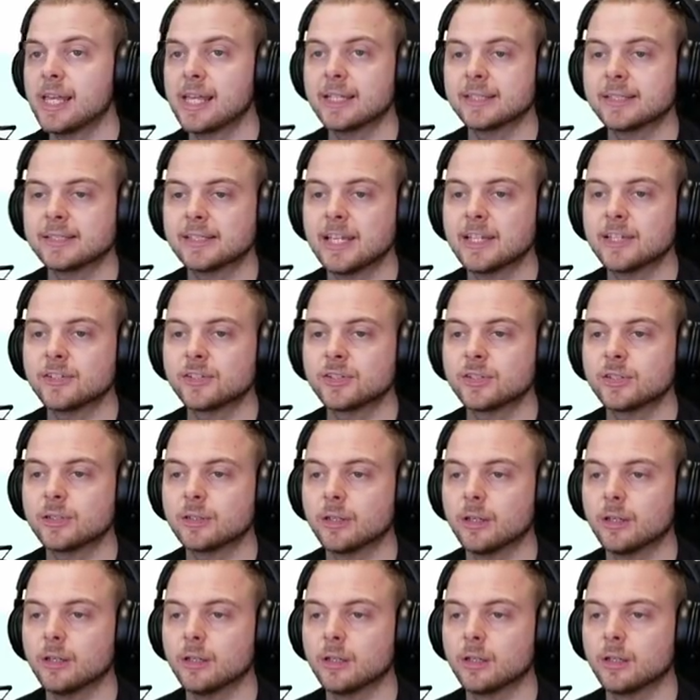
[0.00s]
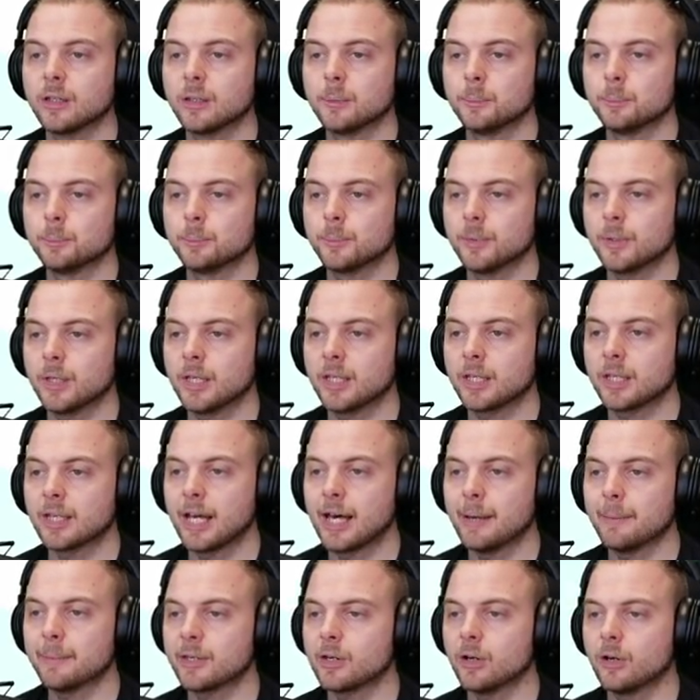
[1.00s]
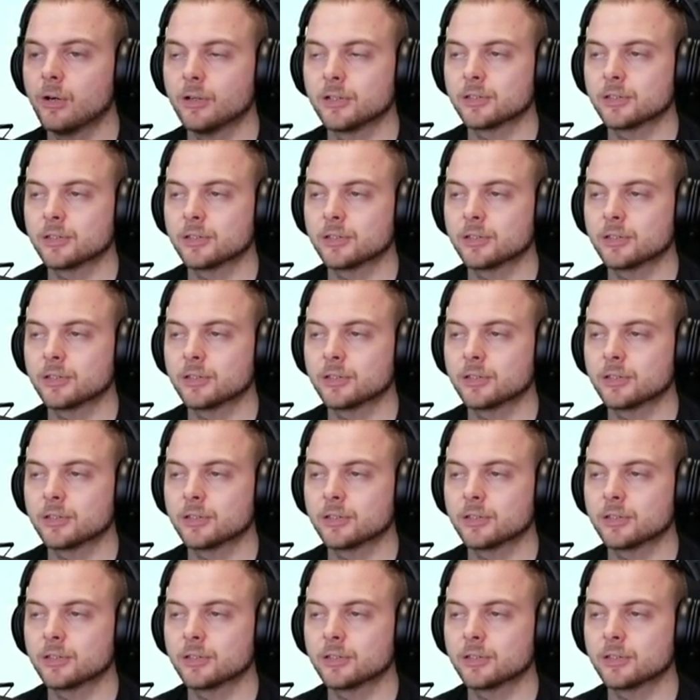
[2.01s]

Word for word: it says um, it can't be caught or